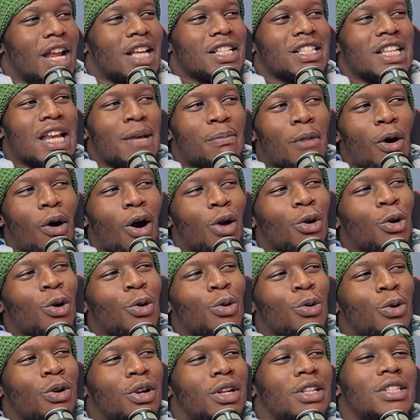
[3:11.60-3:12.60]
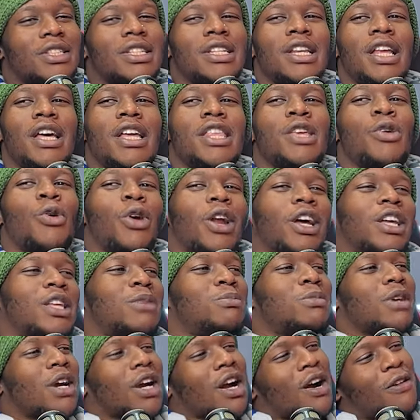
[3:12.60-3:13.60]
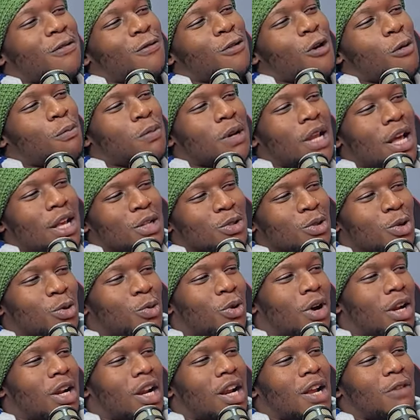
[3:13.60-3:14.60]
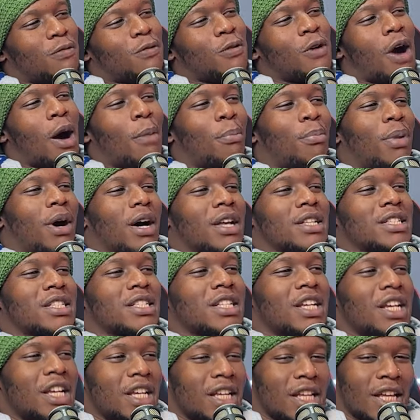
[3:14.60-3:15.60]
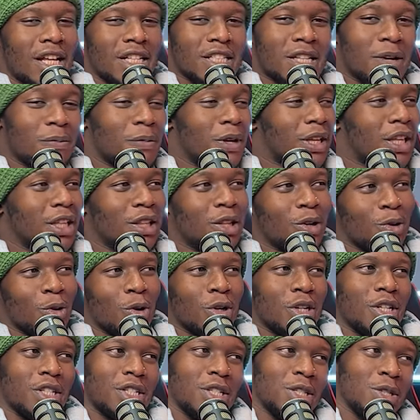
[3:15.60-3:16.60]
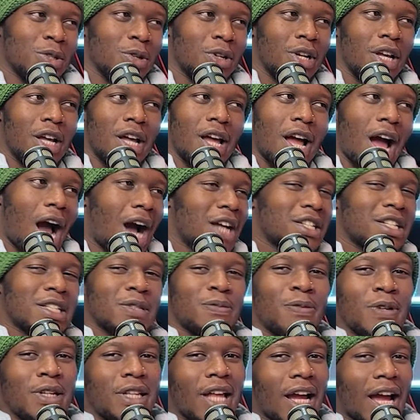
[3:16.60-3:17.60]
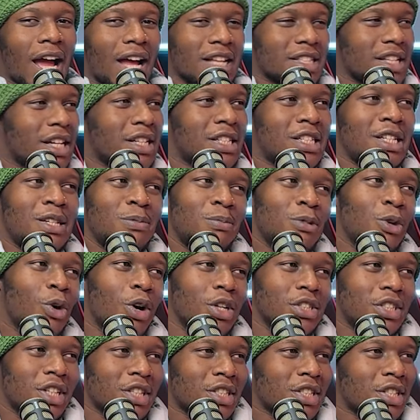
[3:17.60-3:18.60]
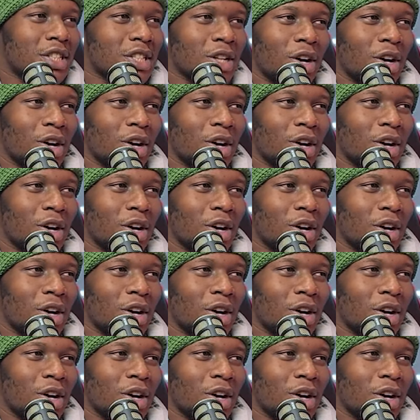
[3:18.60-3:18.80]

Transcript: Lazima mwanone. Zile yenye wanakimbia ka four players on one alafu a pass, he ends up making the wrong decision. I just feel like as a team they are just